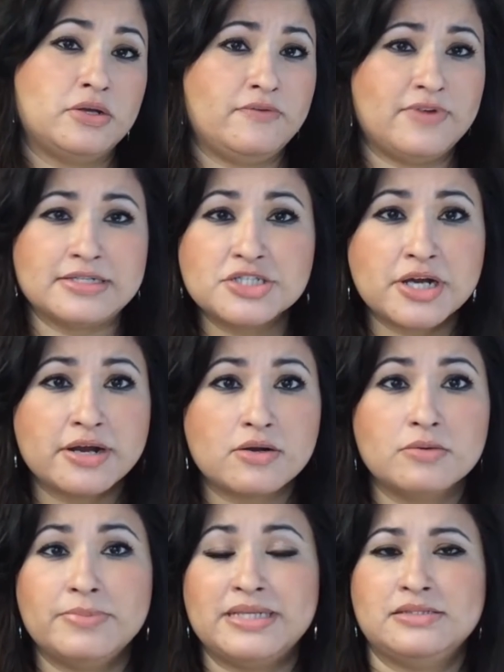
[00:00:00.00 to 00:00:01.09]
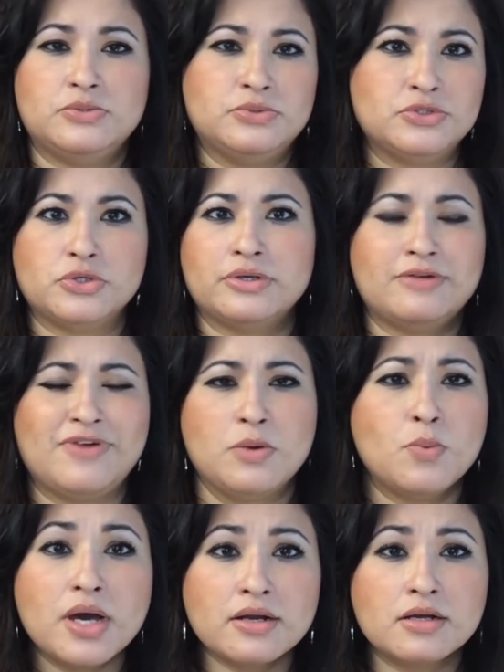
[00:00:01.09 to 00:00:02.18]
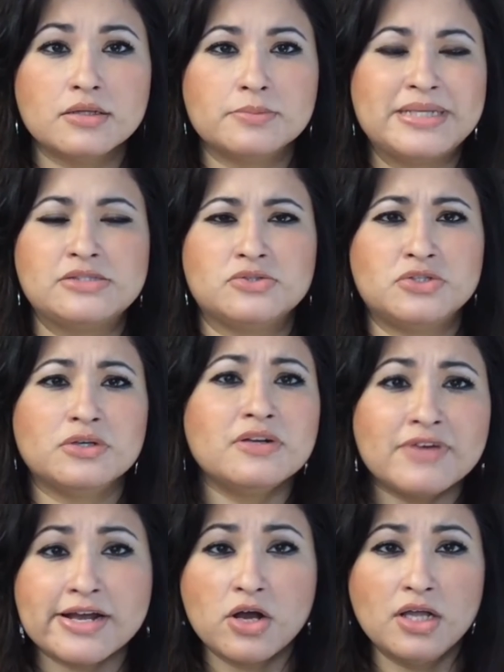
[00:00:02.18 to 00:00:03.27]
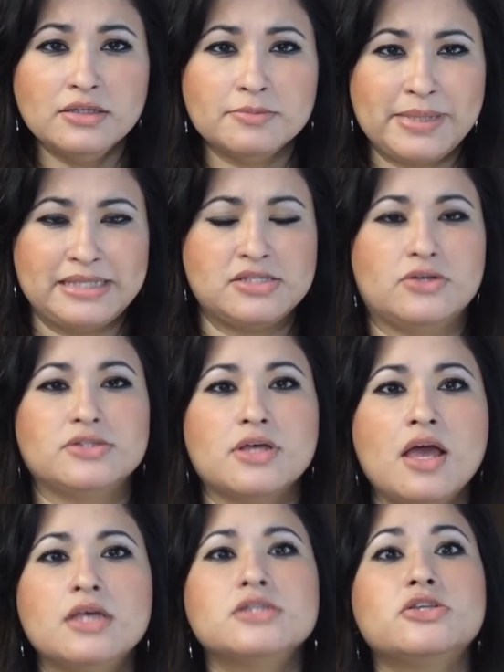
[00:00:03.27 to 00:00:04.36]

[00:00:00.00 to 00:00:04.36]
you're going to find charcoal pencils, you're going to find watercolor pencils, you're going to find color pencils.